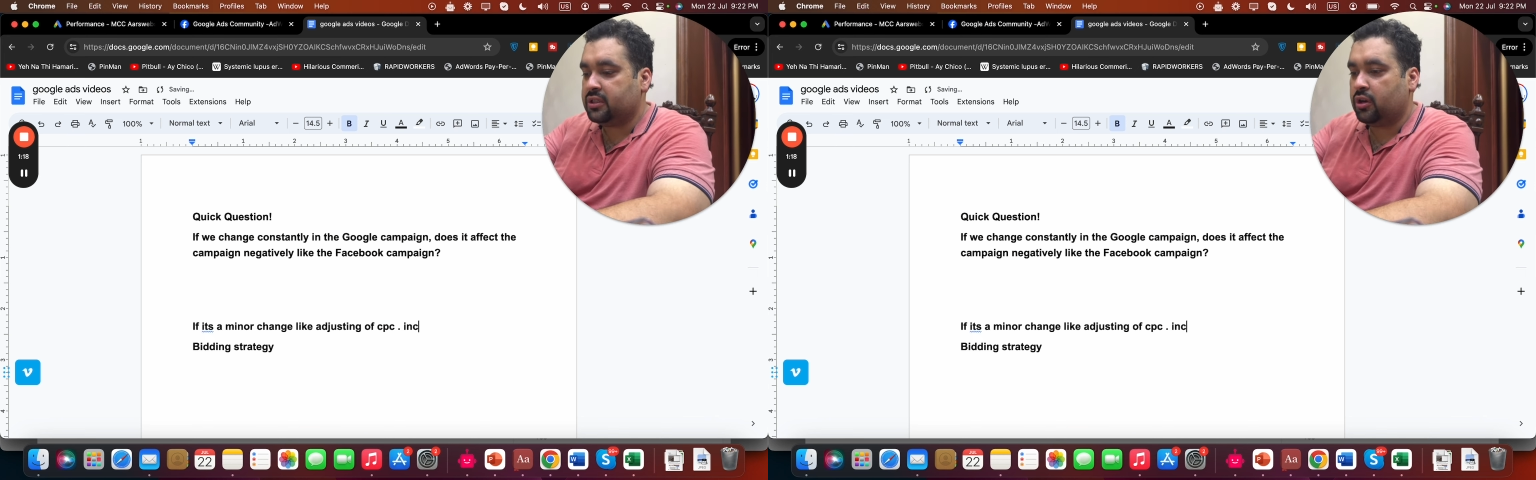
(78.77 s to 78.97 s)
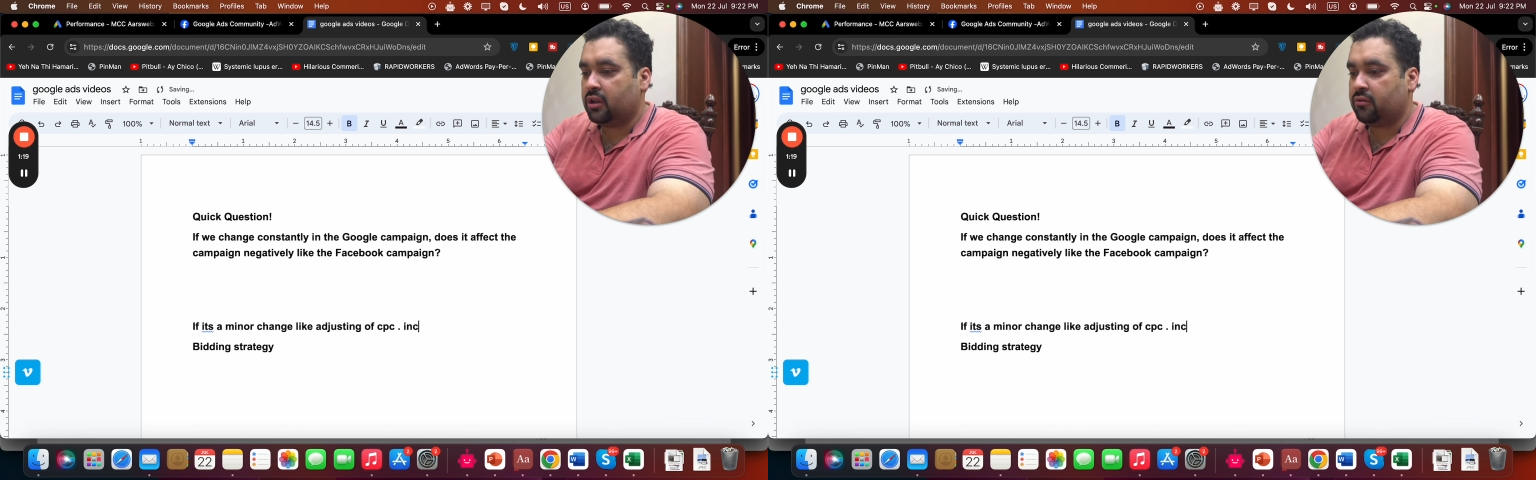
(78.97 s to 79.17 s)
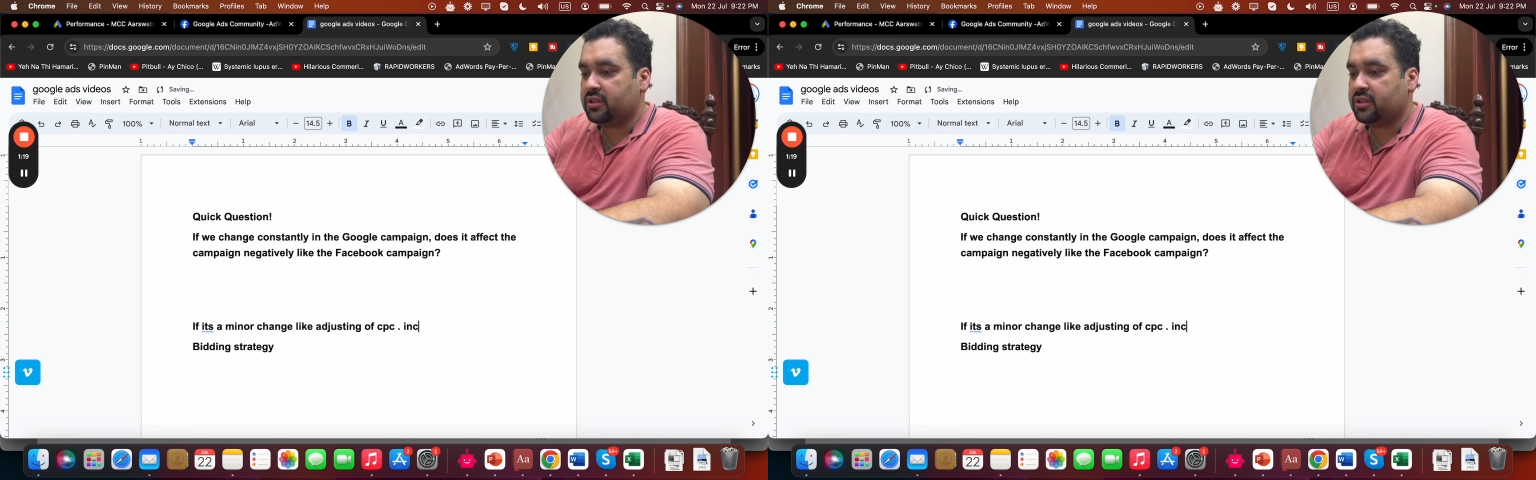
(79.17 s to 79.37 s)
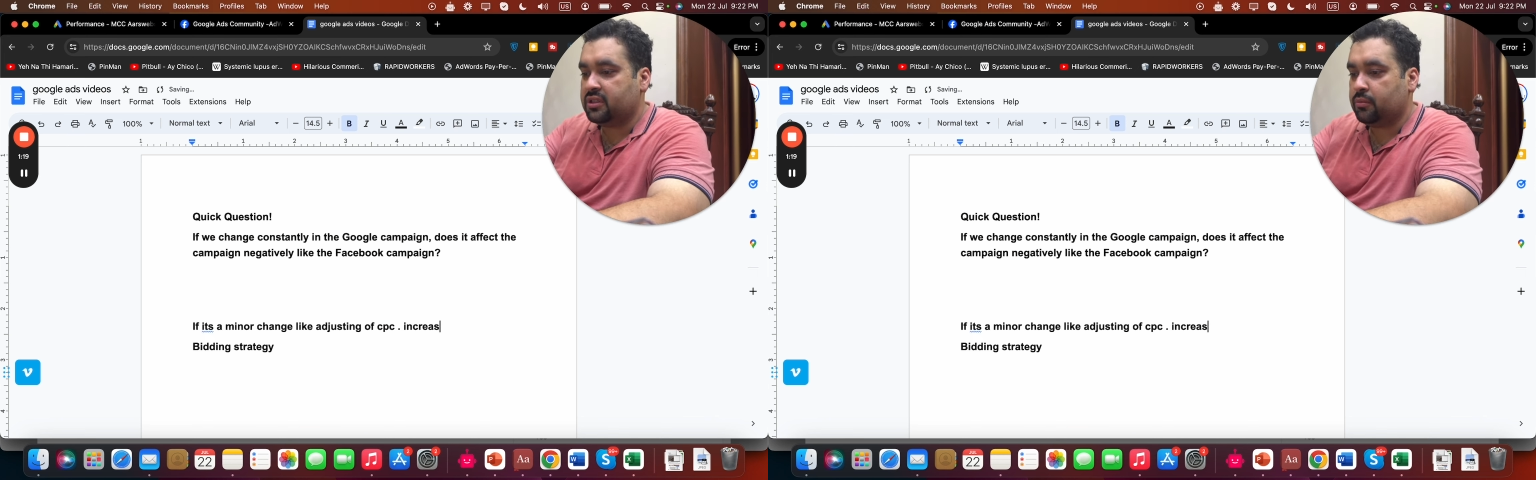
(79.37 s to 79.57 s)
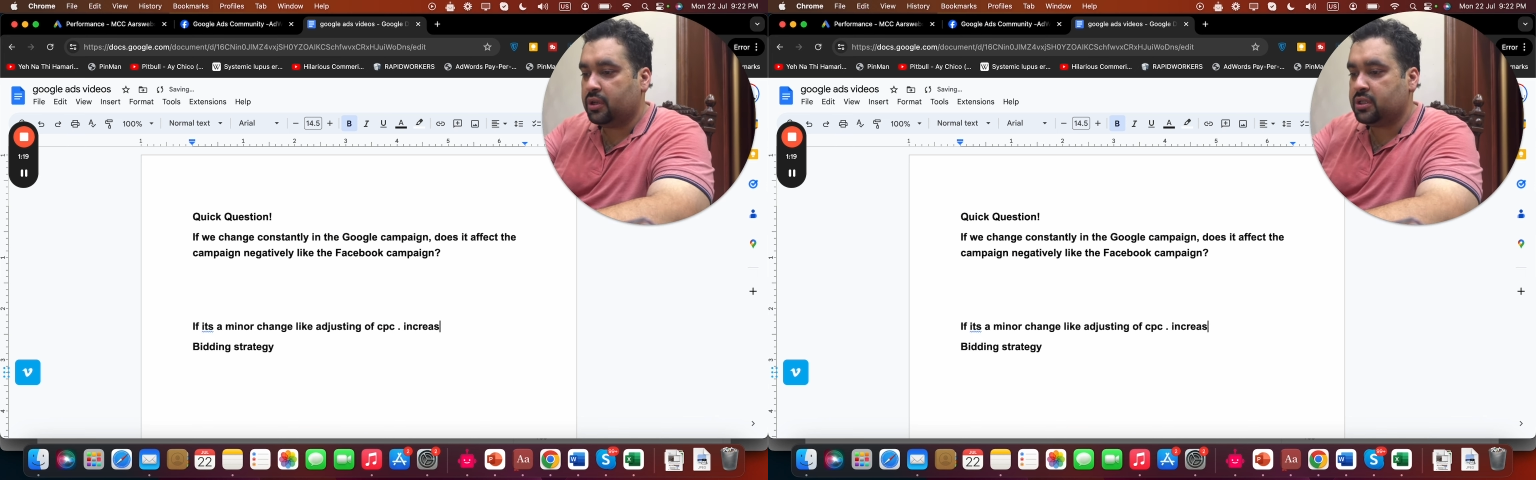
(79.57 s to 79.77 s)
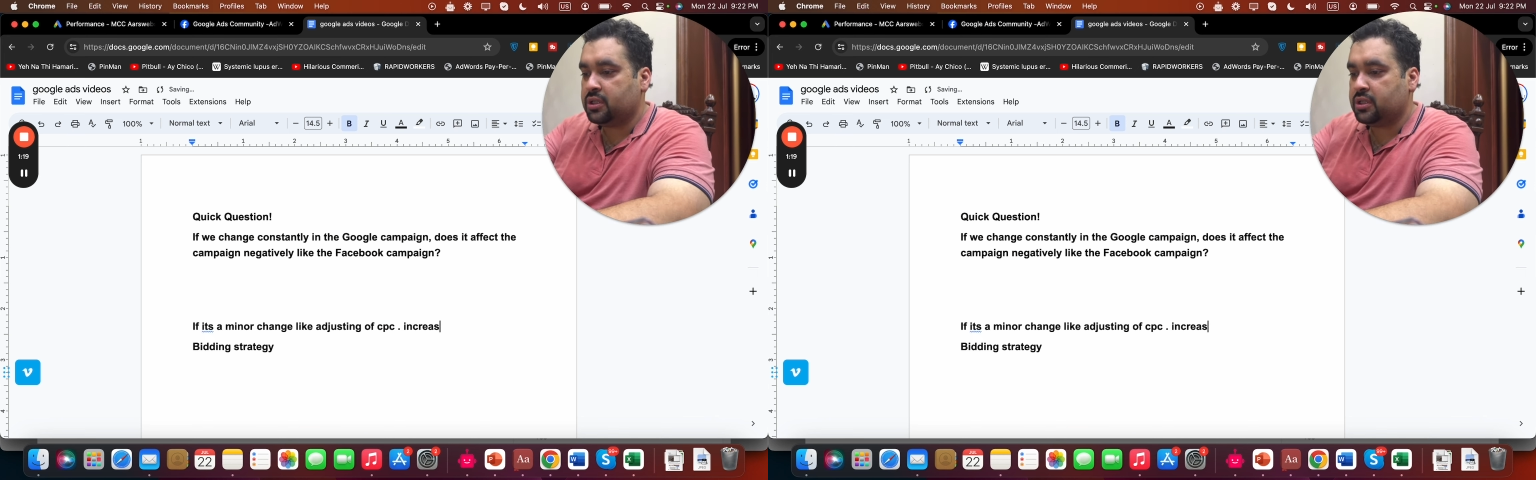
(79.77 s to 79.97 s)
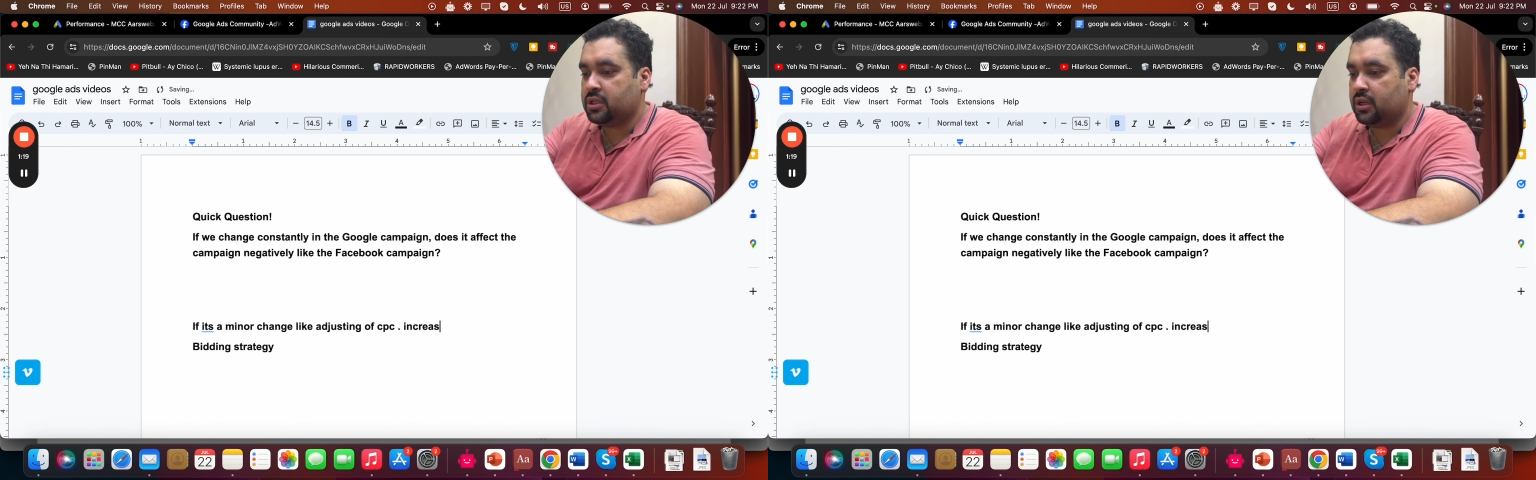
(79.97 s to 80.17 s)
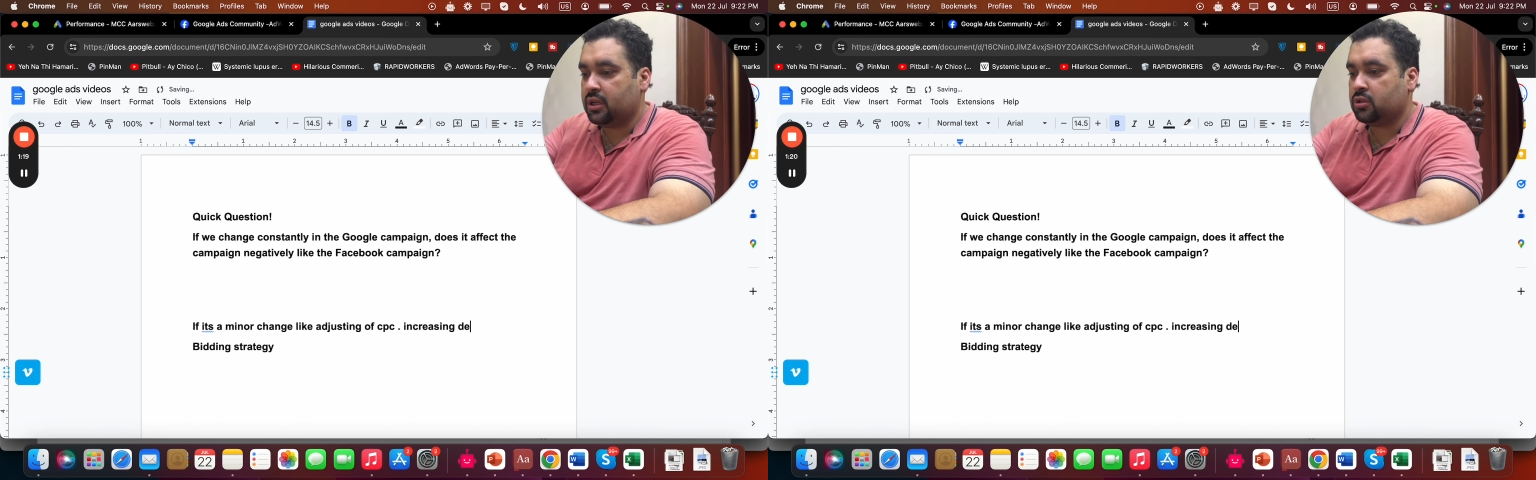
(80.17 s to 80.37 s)
or decreasing budget
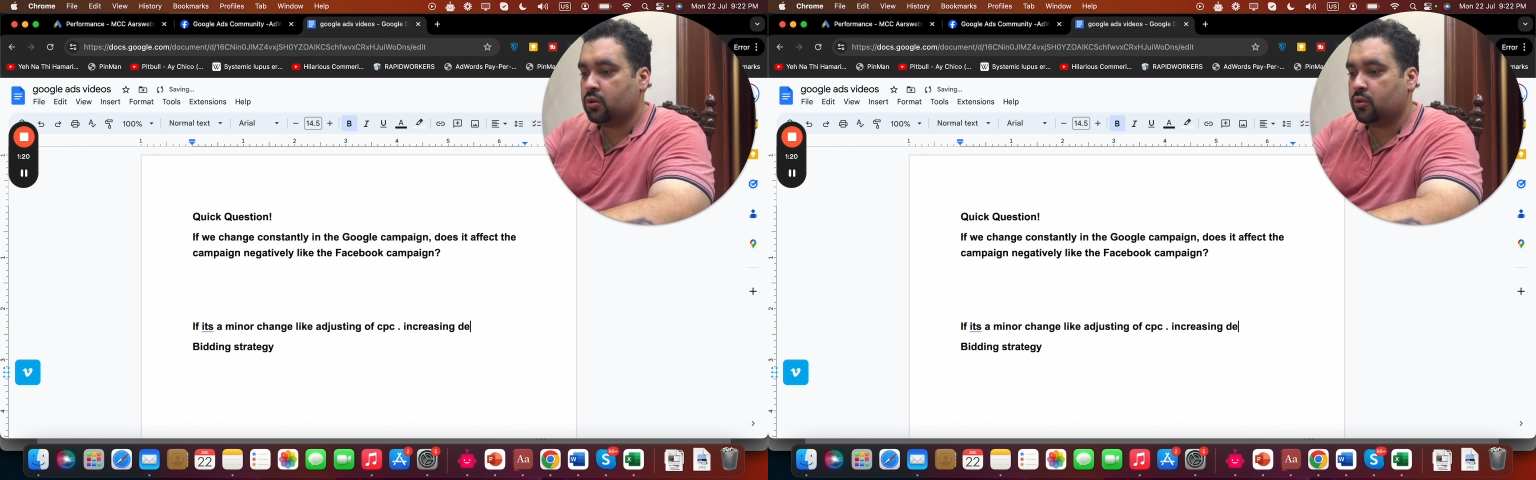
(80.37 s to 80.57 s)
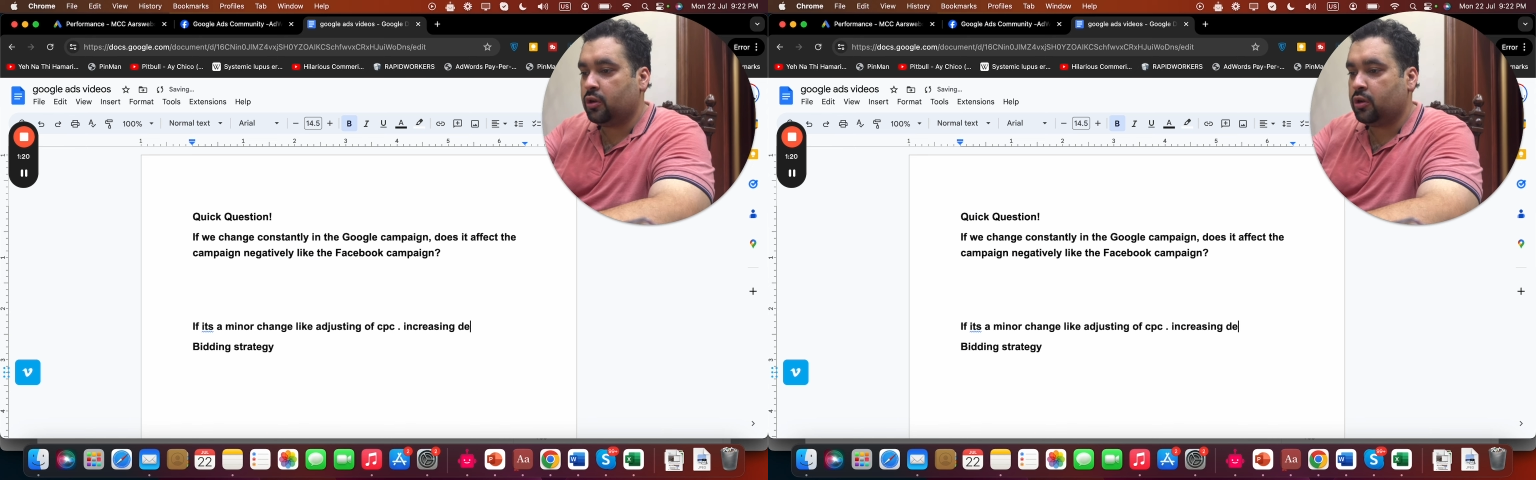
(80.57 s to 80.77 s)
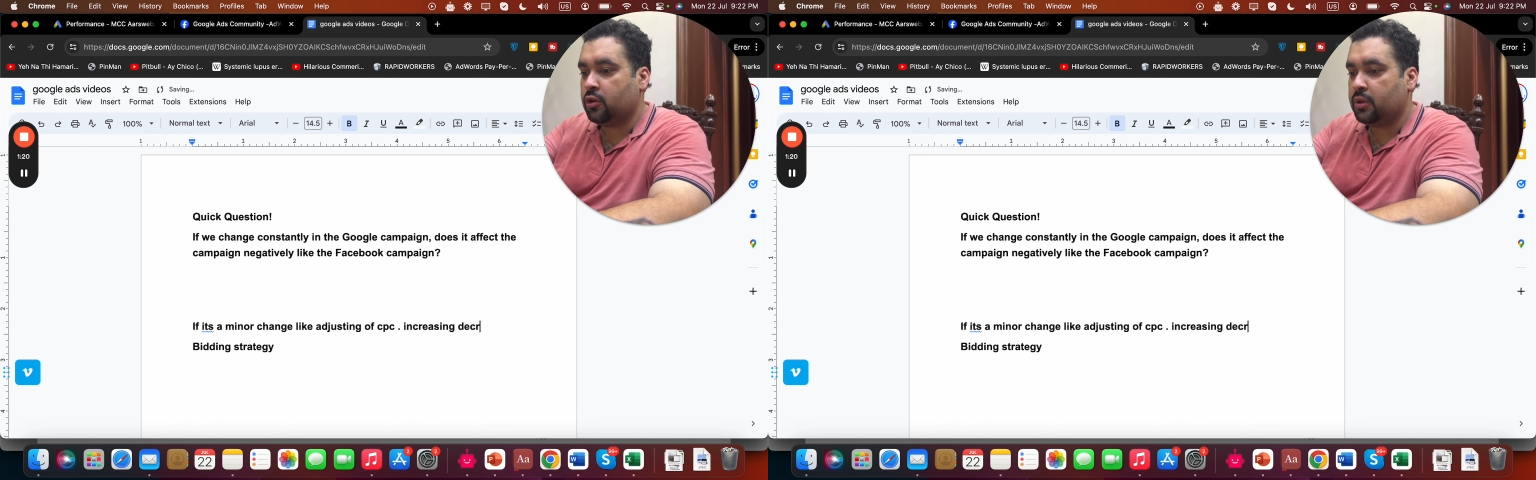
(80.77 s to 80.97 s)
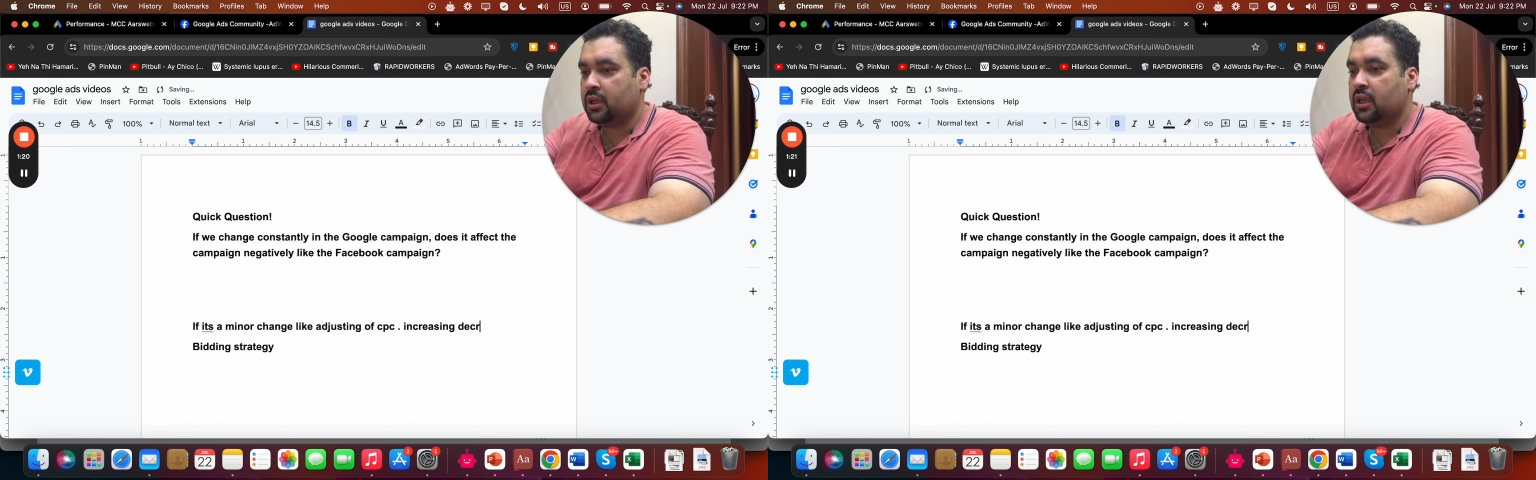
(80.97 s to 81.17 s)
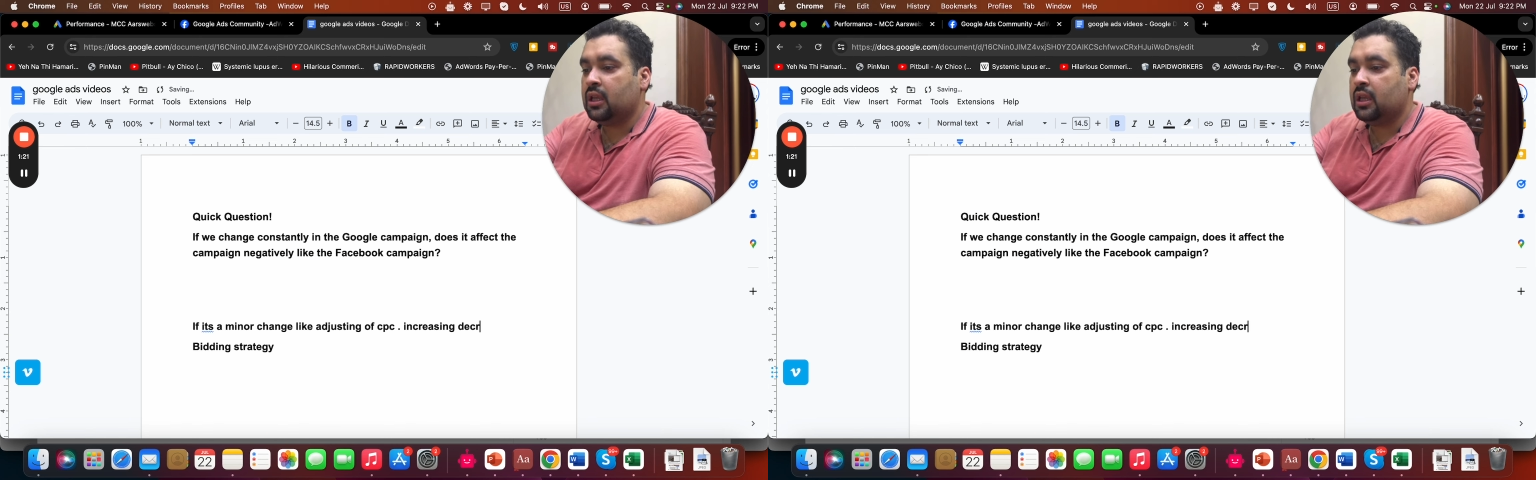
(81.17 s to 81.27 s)
is also going to be